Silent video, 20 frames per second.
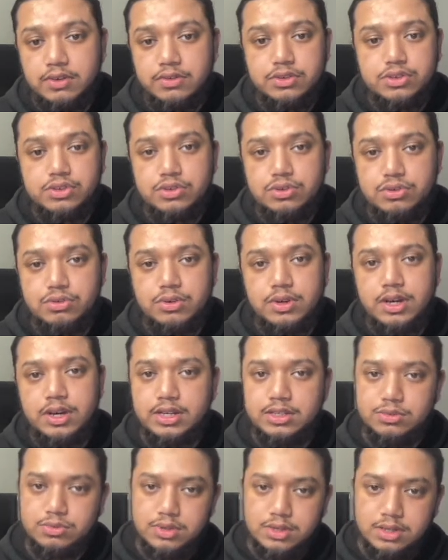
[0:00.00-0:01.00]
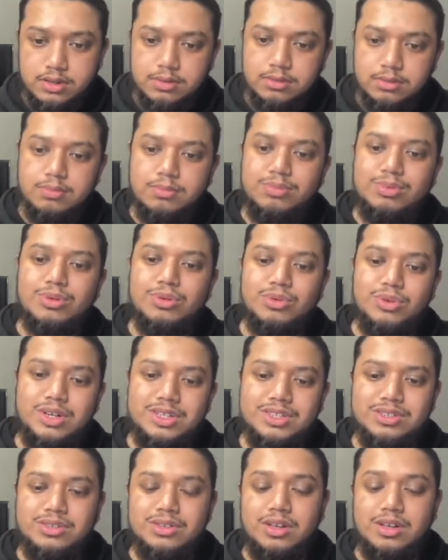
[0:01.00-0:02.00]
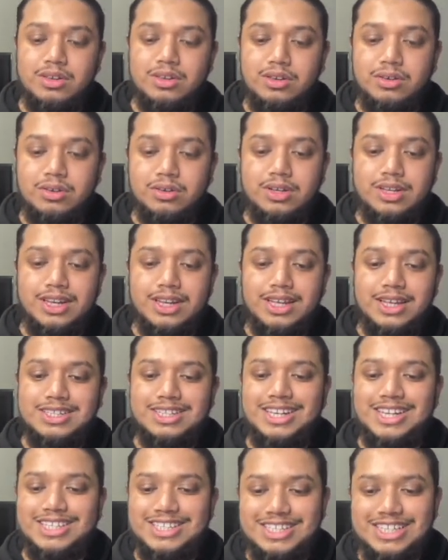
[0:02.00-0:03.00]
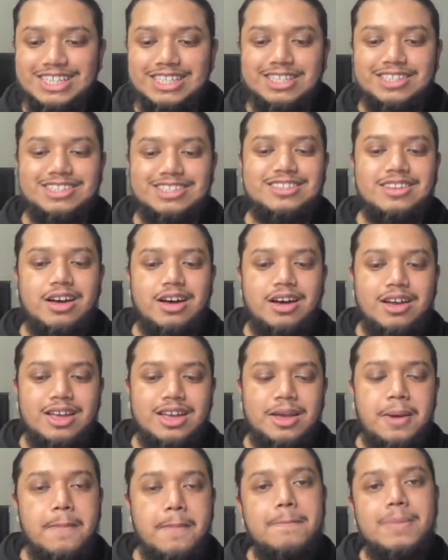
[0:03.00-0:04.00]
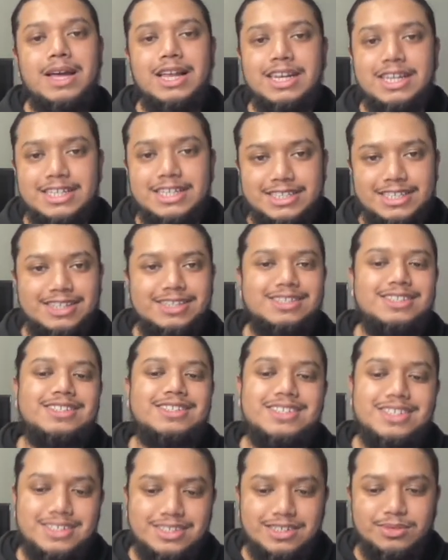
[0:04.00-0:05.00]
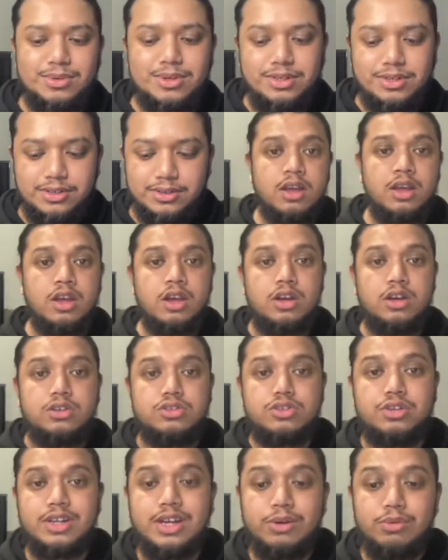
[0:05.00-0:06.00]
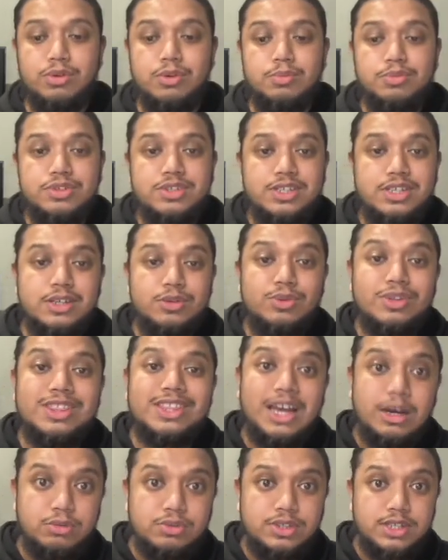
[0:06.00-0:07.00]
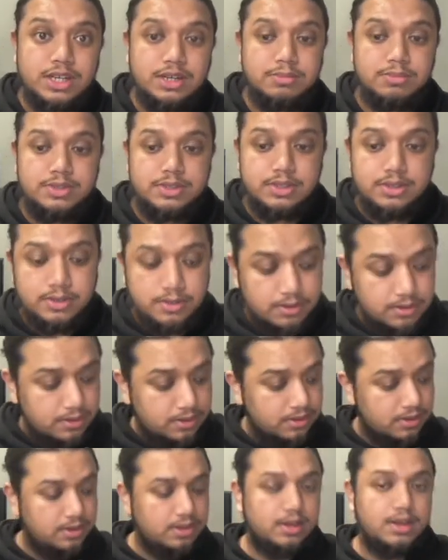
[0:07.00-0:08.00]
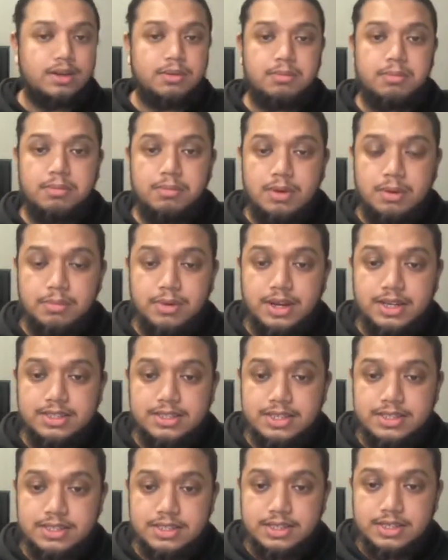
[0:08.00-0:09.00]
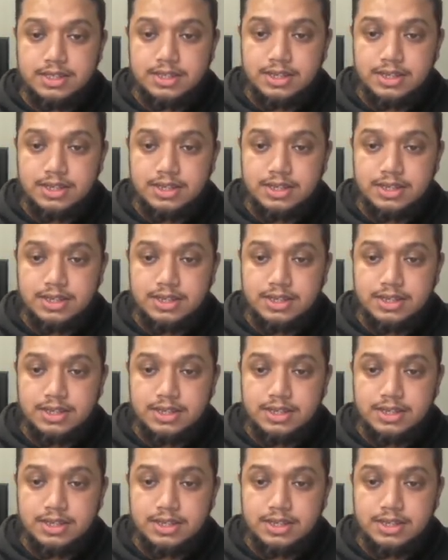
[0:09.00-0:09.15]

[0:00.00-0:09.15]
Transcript: to you as we progress along later lessons and start building sentences and whatnot. So now we'll proceed with noun types. Remember, as I said,